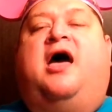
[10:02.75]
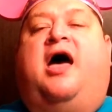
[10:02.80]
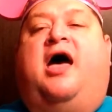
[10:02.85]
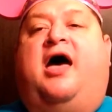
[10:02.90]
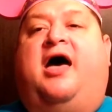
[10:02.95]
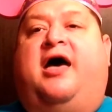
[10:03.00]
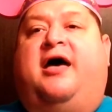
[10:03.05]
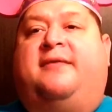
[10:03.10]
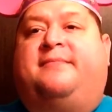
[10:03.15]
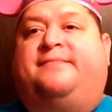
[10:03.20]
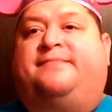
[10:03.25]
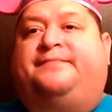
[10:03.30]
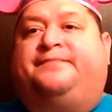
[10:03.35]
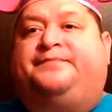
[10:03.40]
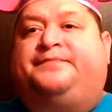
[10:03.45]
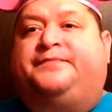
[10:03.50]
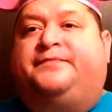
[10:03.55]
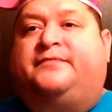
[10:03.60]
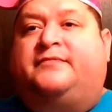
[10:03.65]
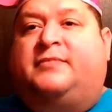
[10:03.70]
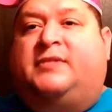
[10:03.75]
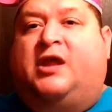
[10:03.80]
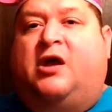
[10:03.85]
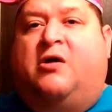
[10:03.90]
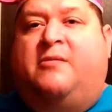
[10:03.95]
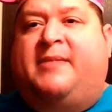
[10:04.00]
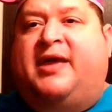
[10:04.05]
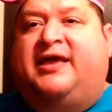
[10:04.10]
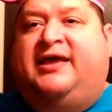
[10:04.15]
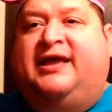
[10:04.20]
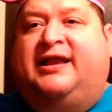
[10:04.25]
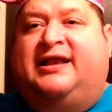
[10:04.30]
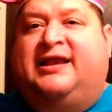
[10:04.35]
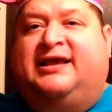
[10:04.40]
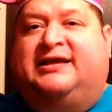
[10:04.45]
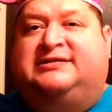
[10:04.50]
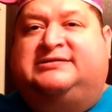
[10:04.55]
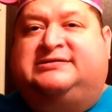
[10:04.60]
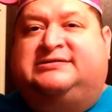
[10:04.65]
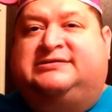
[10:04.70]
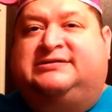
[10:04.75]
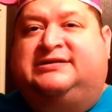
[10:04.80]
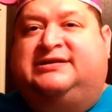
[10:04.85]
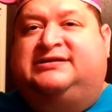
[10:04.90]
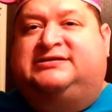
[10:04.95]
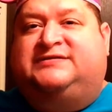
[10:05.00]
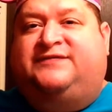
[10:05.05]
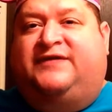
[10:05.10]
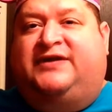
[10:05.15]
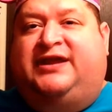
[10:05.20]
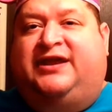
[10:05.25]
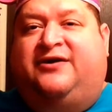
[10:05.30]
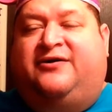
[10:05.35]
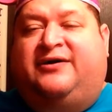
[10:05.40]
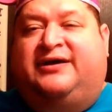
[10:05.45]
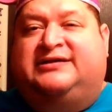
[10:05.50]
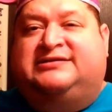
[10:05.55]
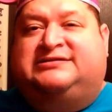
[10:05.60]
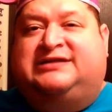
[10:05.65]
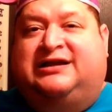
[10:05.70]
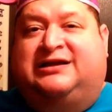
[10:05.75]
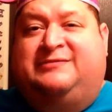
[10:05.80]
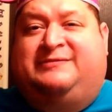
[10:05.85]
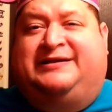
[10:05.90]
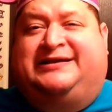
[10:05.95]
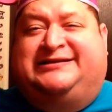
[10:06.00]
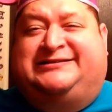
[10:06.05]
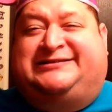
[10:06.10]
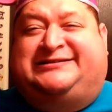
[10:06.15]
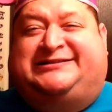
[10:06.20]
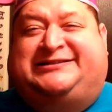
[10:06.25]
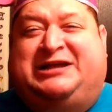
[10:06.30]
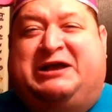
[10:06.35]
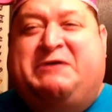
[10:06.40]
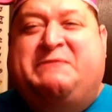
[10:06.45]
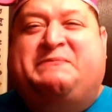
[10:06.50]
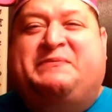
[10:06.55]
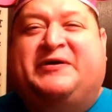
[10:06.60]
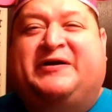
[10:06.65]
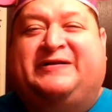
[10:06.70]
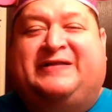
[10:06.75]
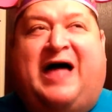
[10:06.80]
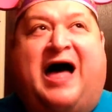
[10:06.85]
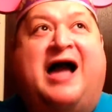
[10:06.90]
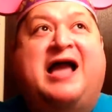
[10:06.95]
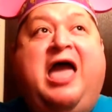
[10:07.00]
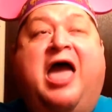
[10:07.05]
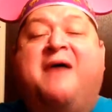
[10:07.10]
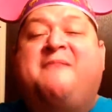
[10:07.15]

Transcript: Oh my goodness, this video is going to be super long.